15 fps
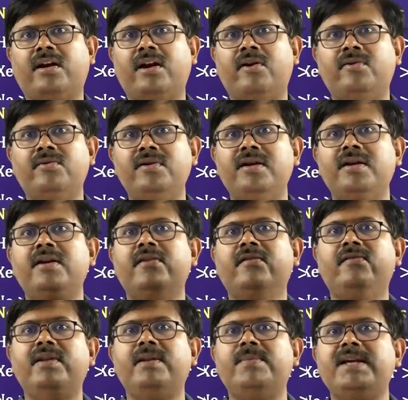cloud
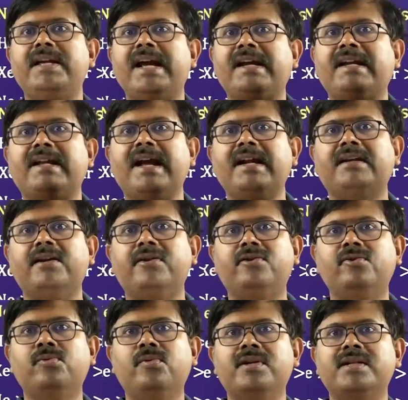will be attracted
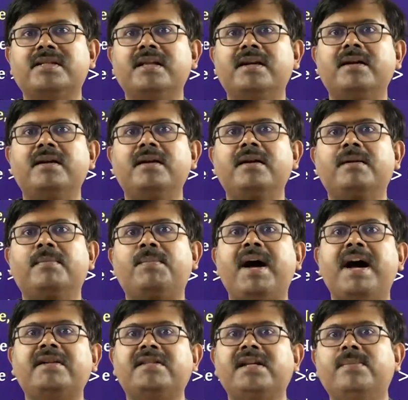towards the
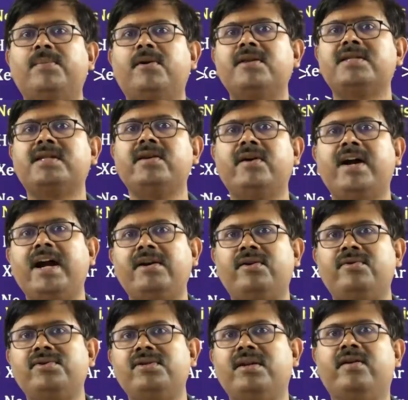partial positive
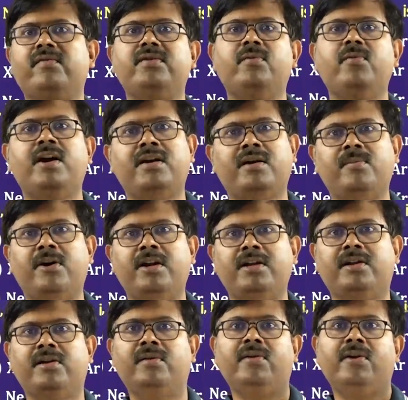hydrogen of the water
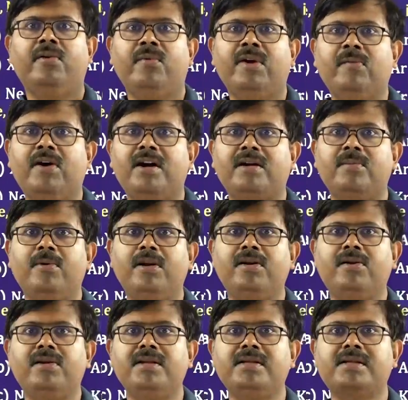molecule. When water
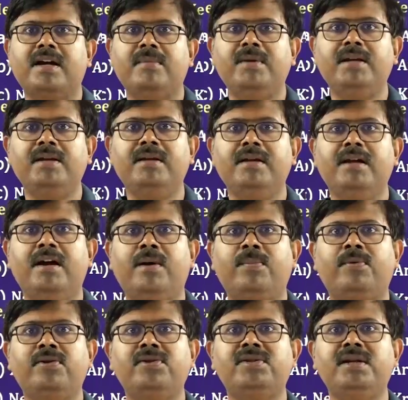molecule is coming,
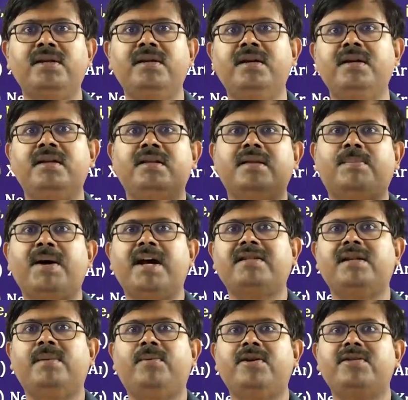approaching, the
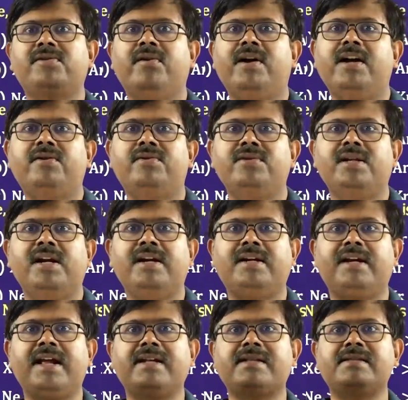partial positive hydrogen
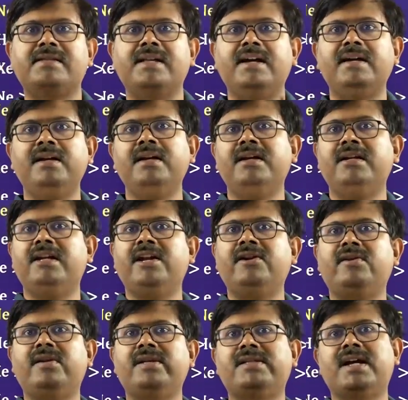attracts the
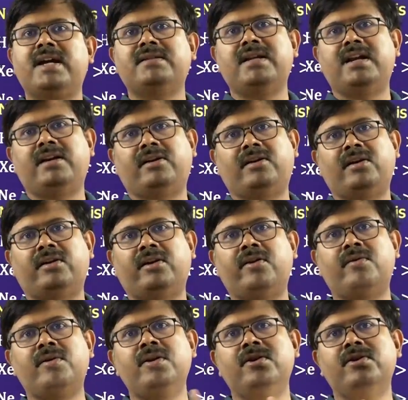negatively charged electron
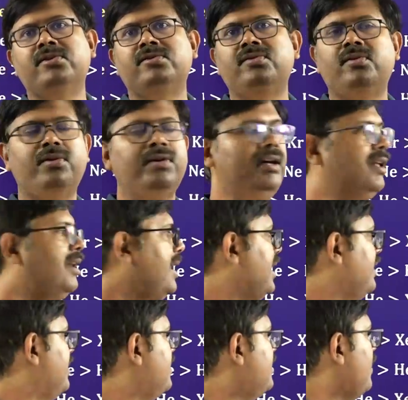cloud. So,
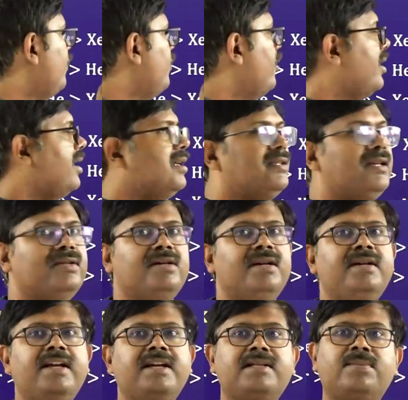like this, a
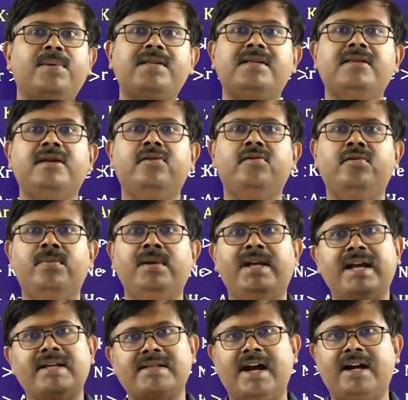polarization takes place in the noble
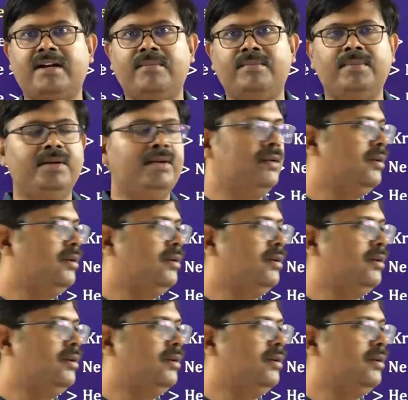gas atom.